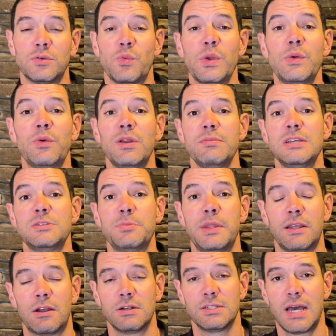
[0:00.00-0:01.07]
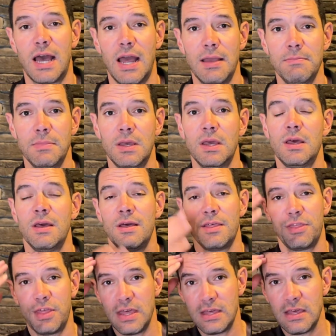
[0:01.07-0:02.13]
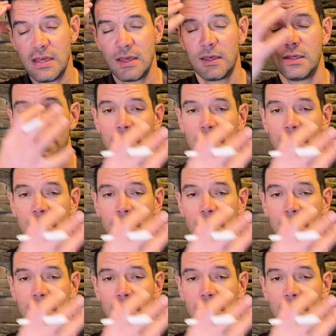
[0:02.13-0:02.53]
we want to be spending our time thinking,